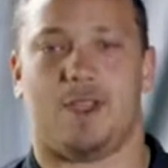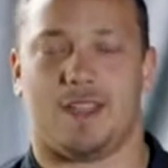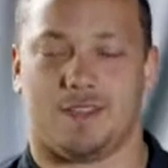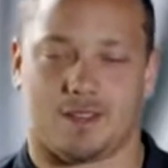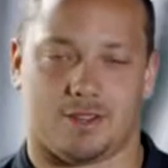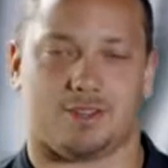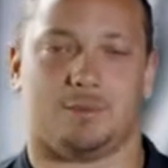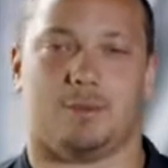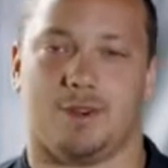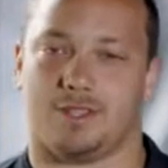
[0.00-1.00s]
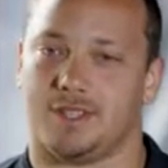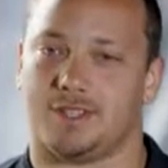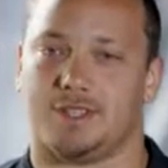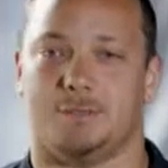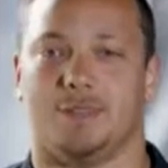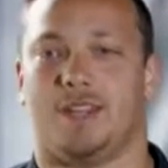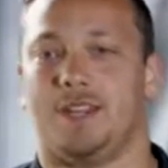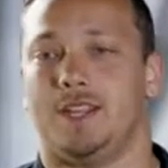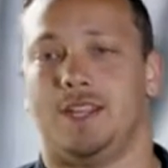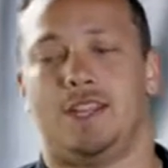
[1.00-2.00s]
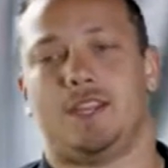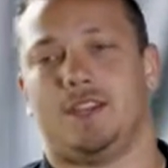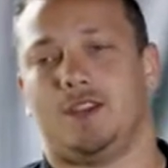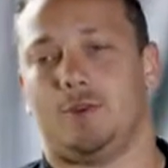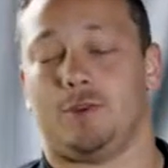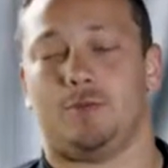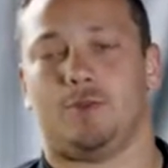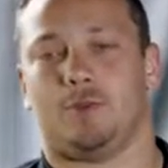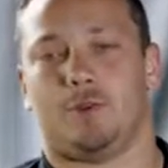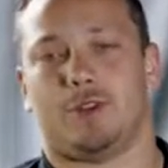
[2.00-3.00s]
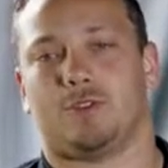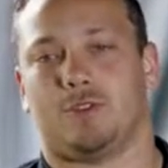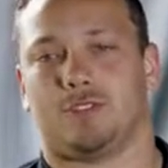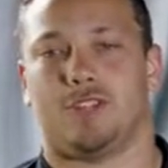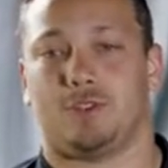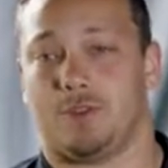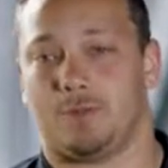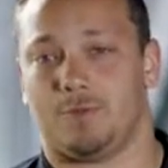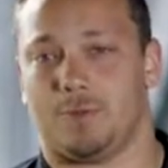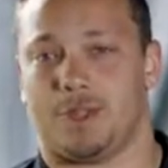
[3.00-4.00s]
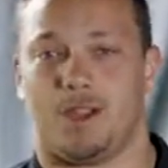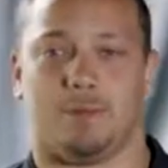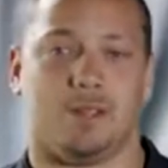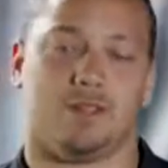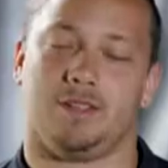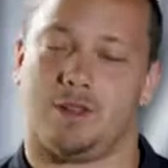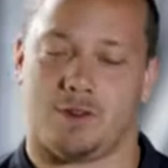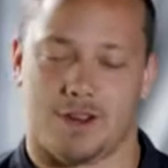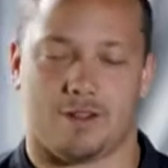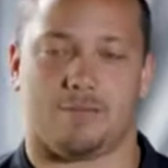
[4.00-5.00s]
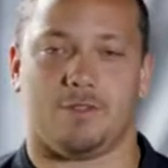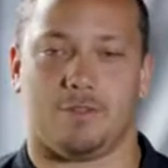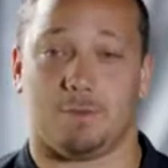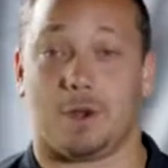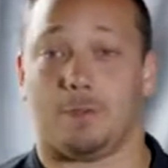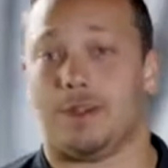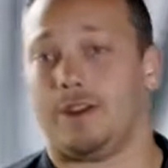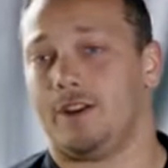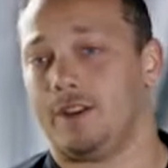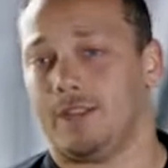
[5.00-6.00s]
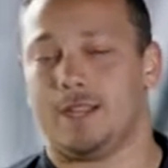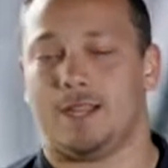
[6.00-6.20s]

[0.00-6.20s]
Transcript: You had that good support system, and then, you work towards that dream of becoming, an NFL football player.